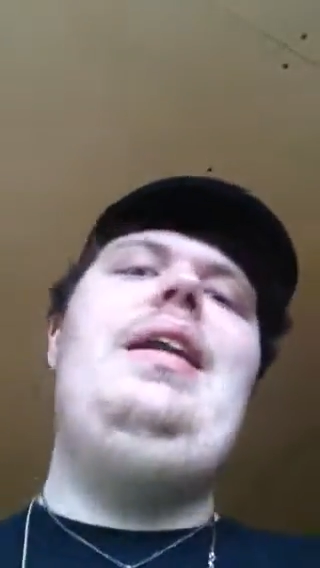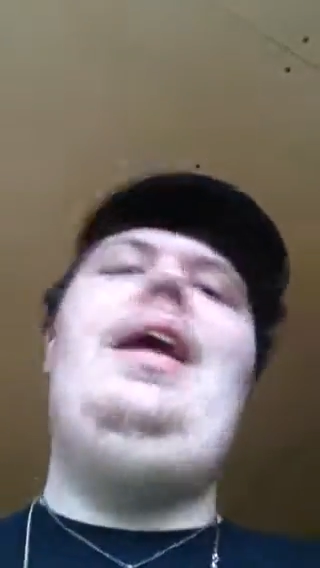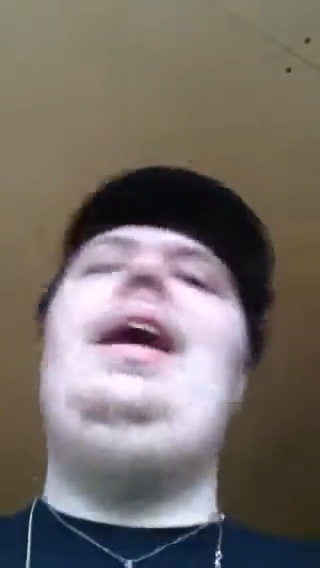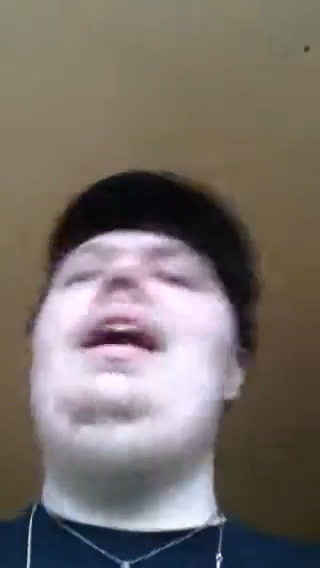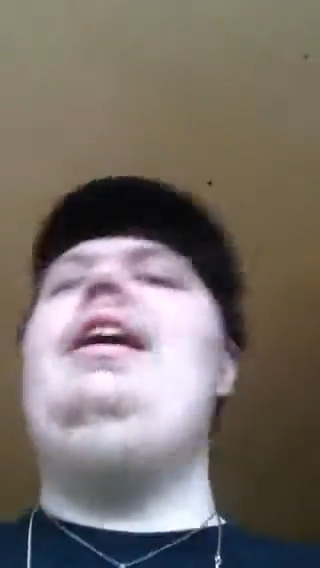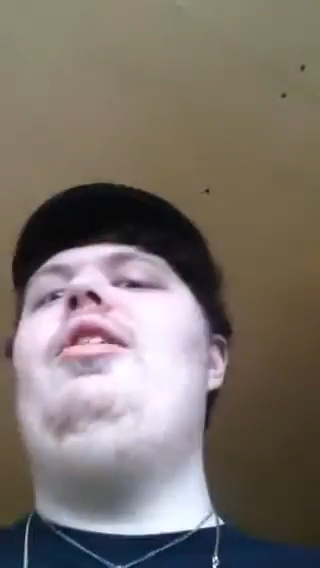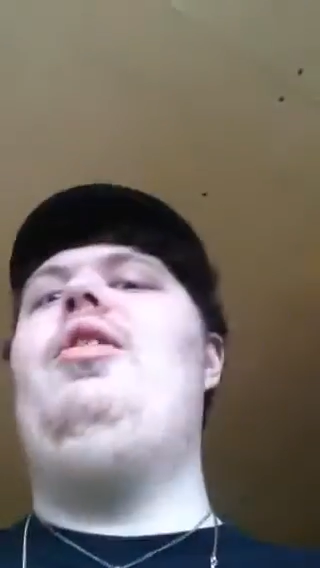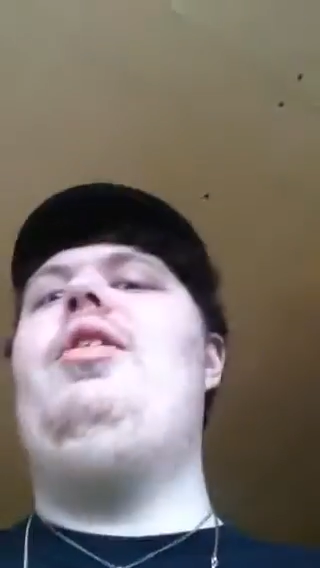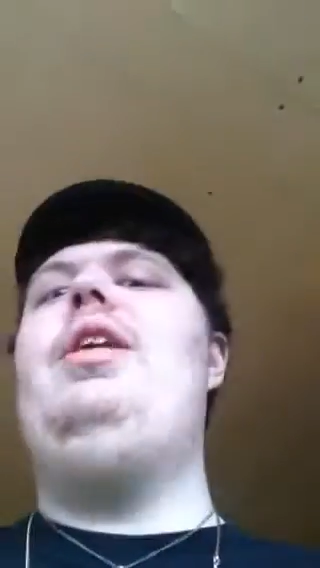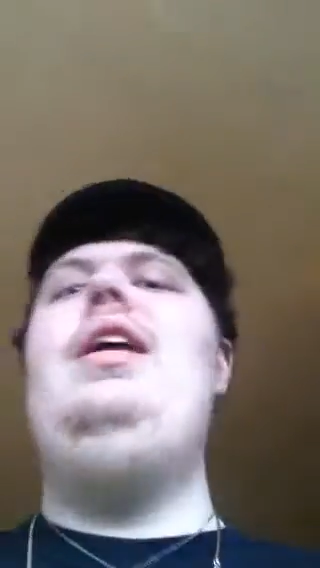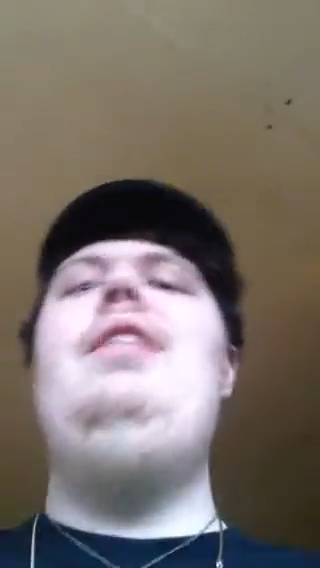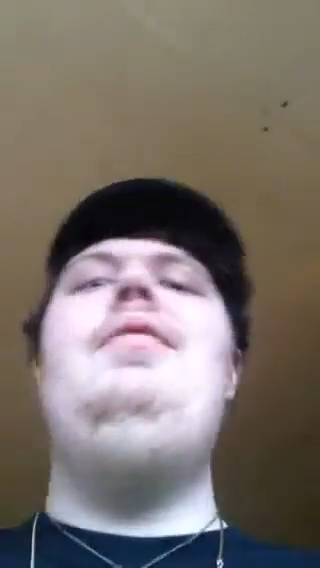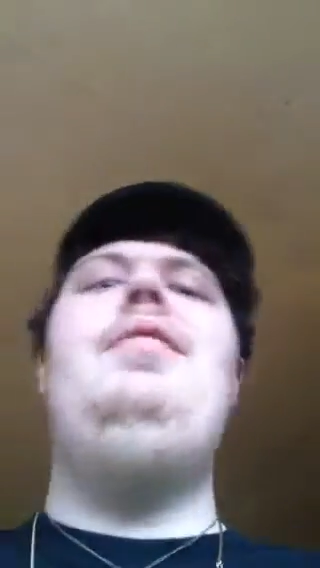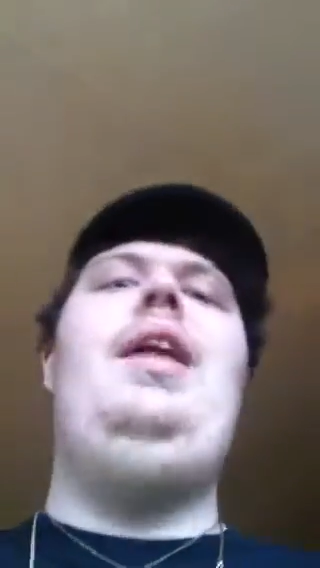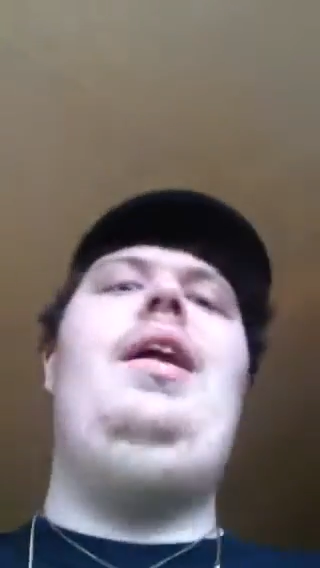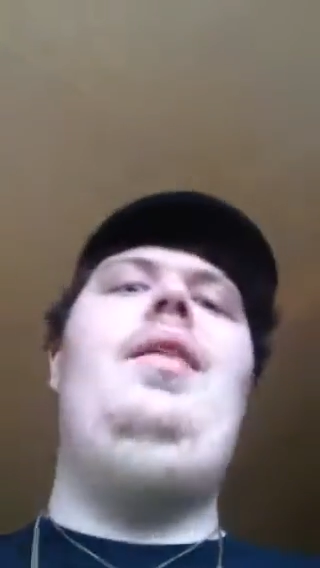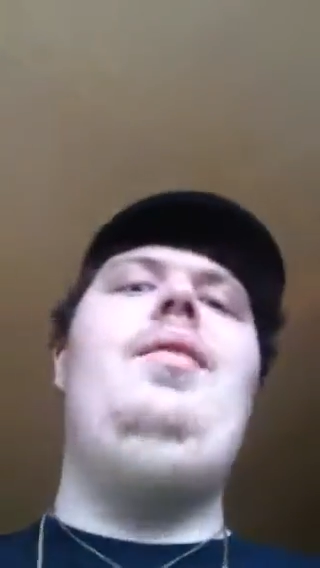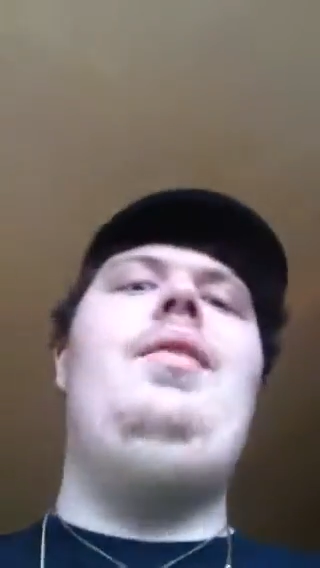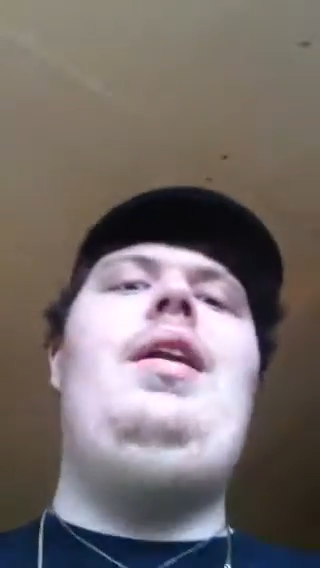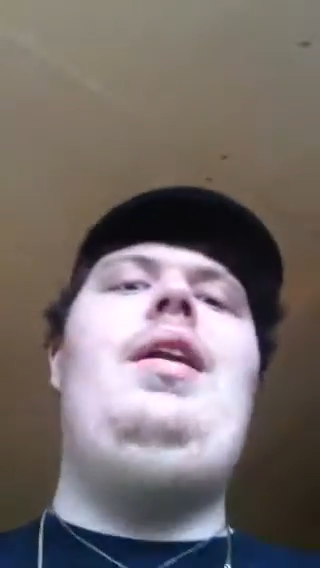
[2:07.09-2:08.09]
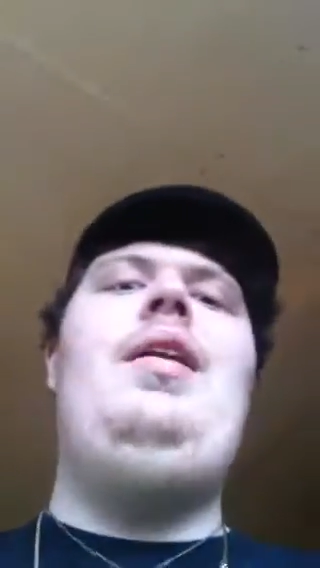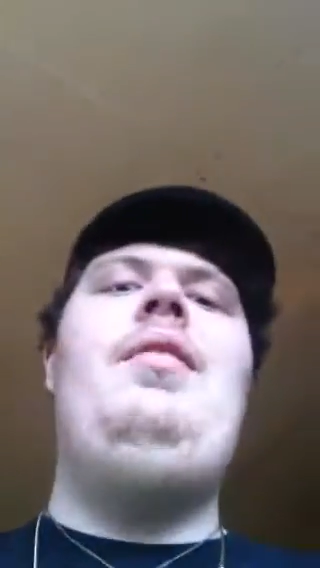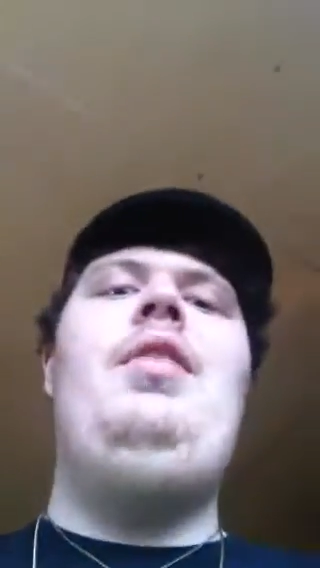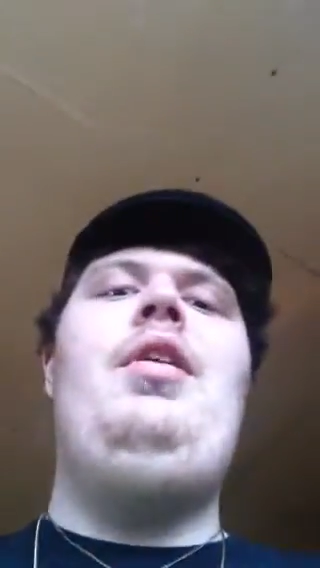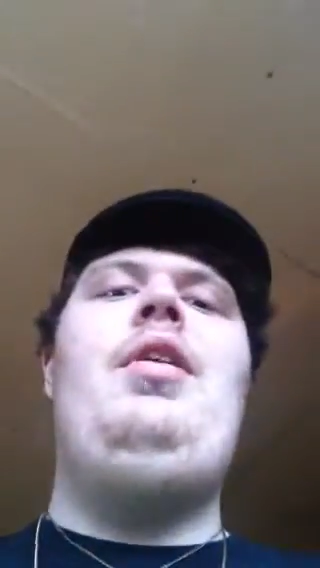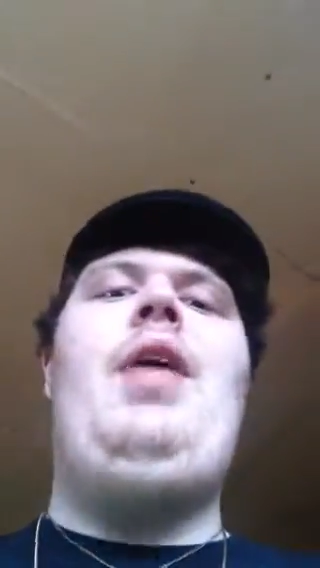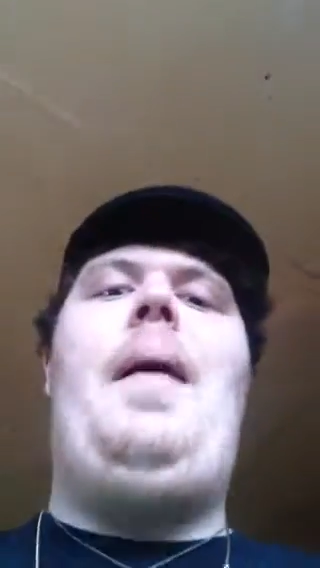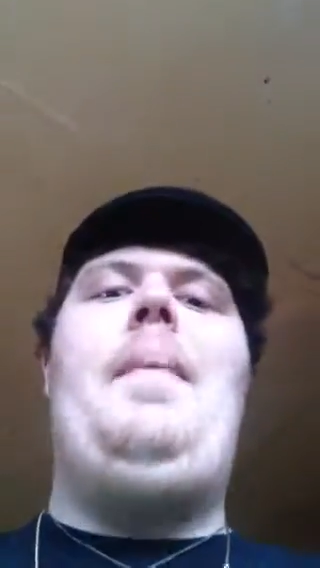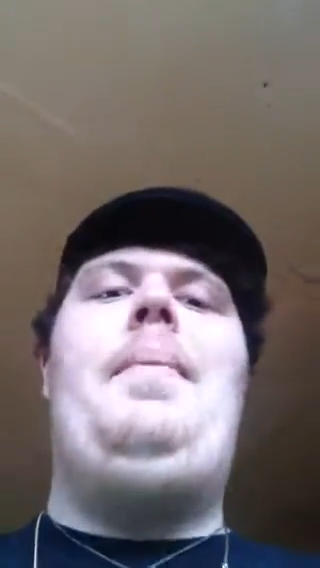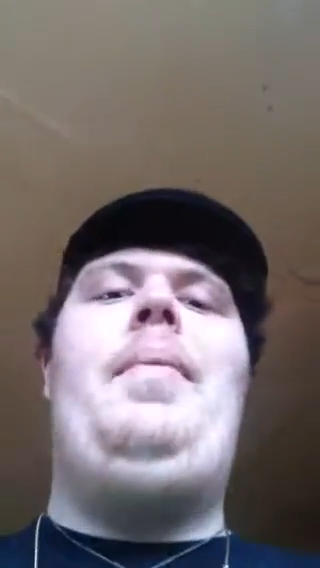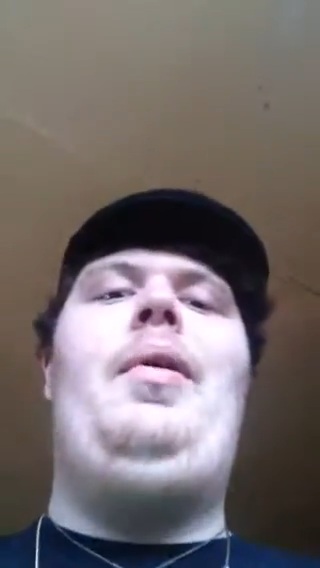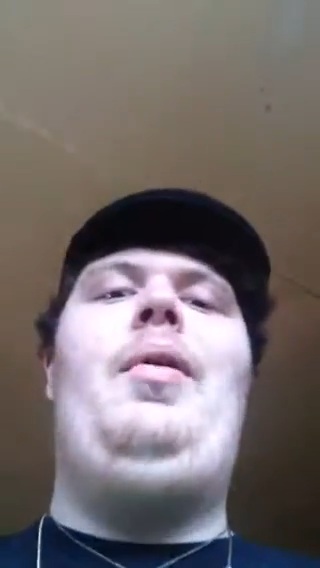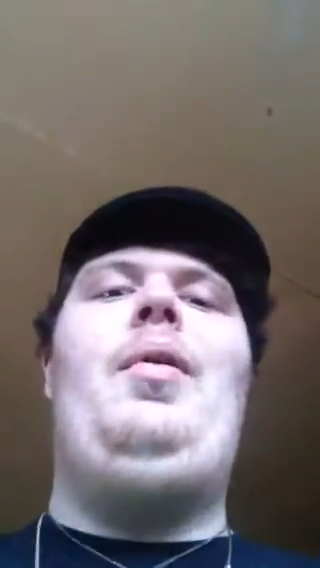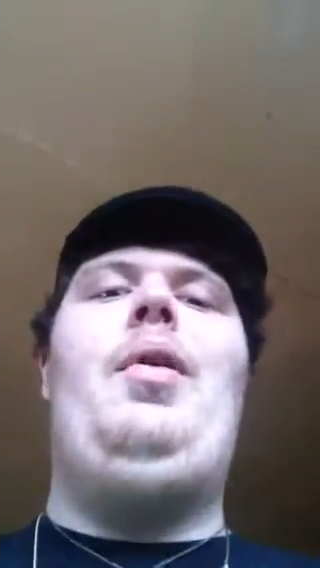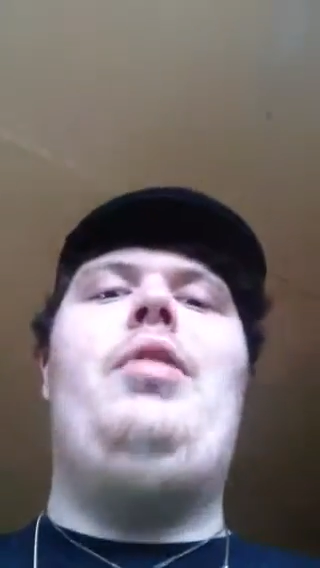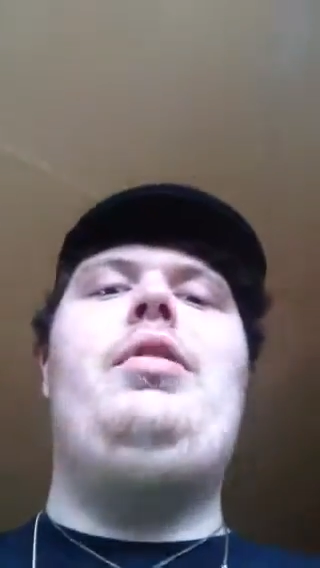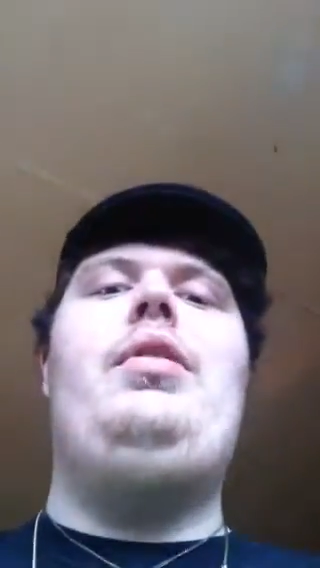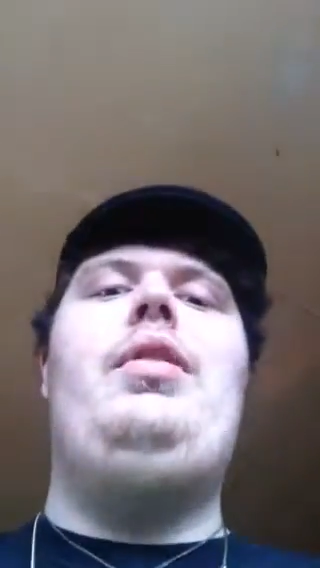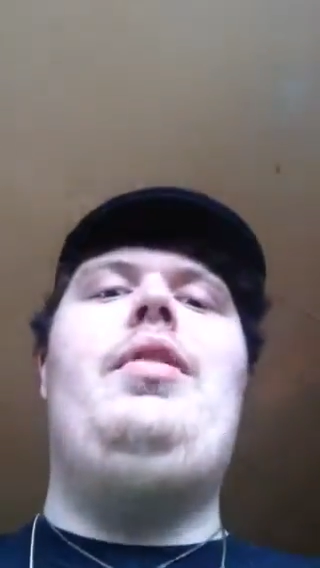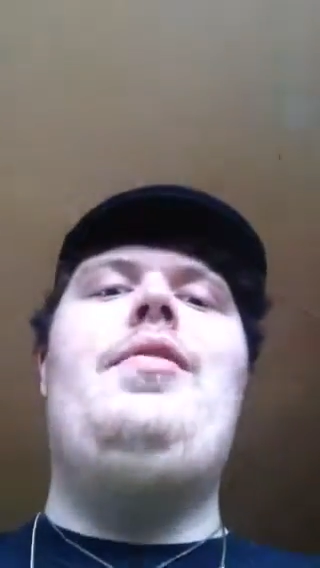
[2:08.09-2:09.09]
night, or evening, whenever you happen to be
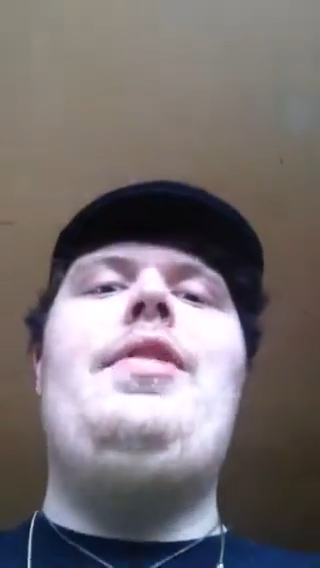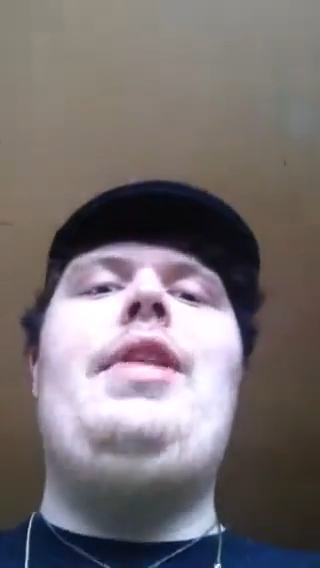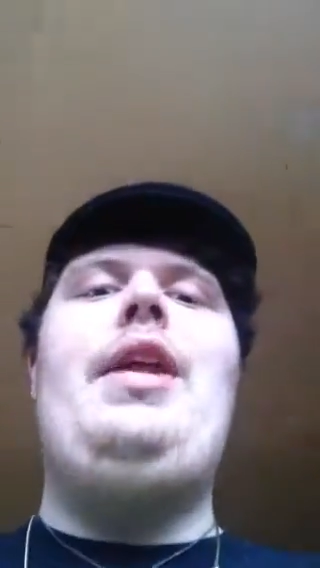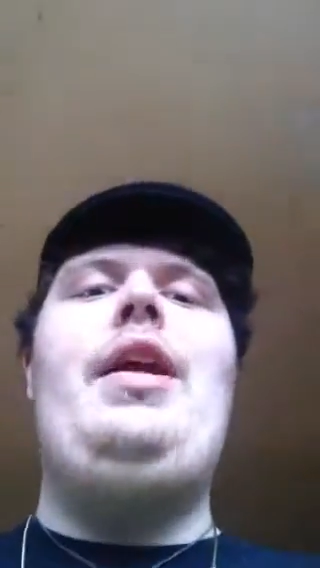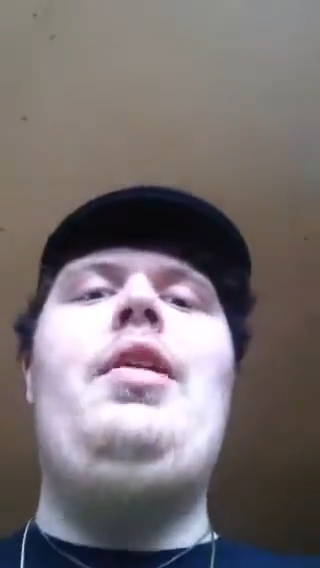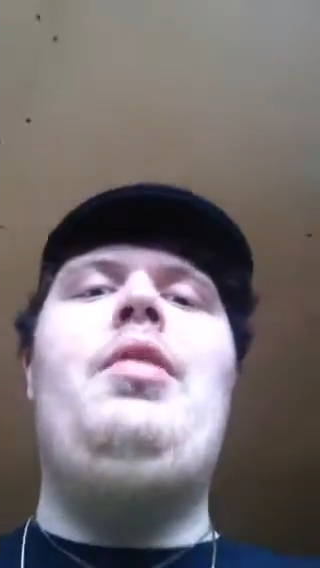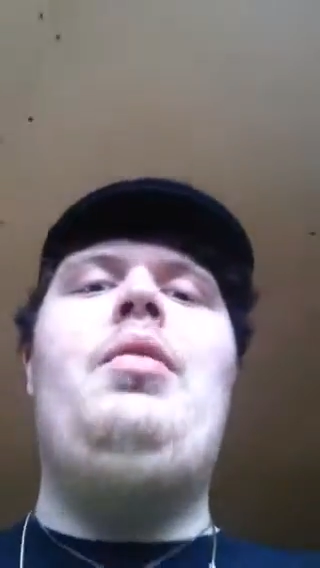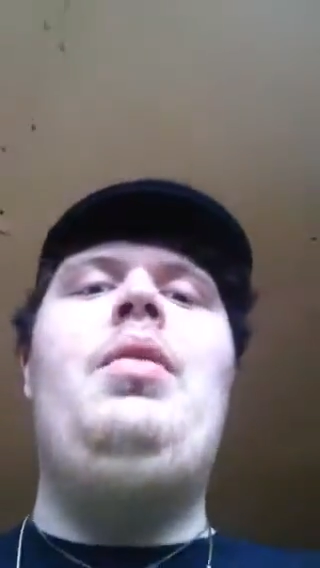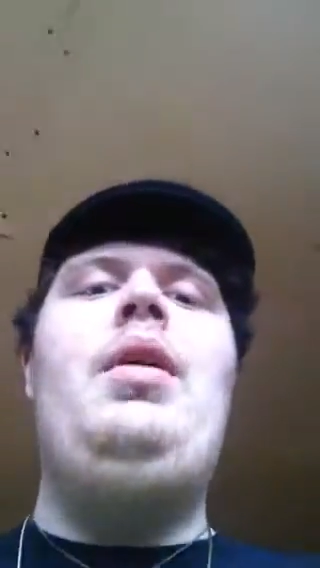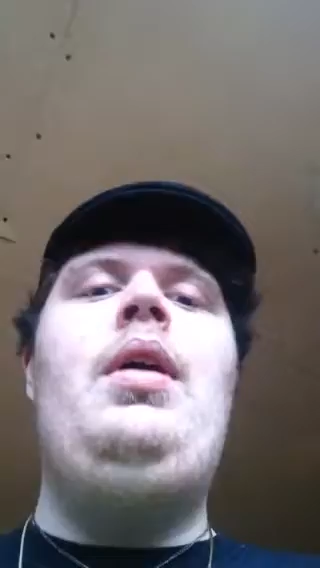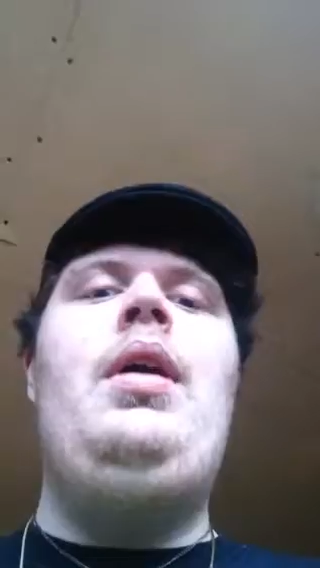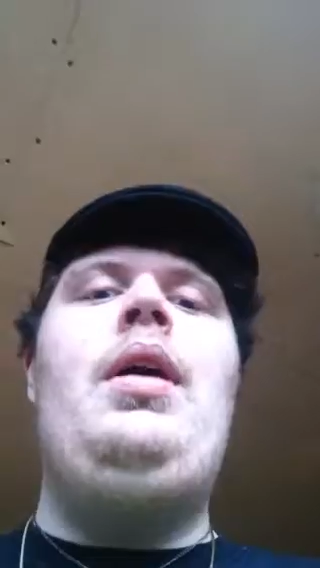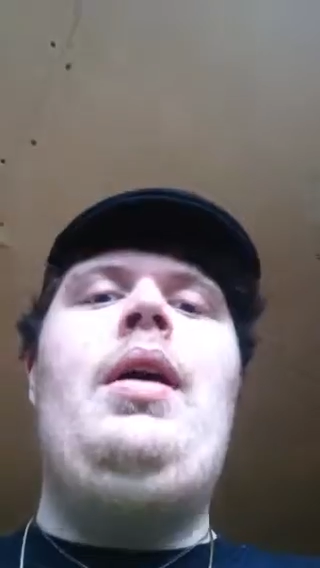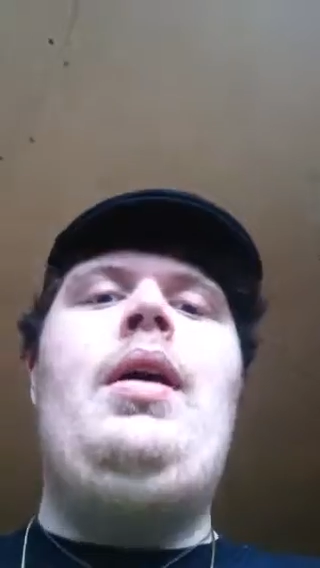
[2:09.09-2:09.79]
watching the video.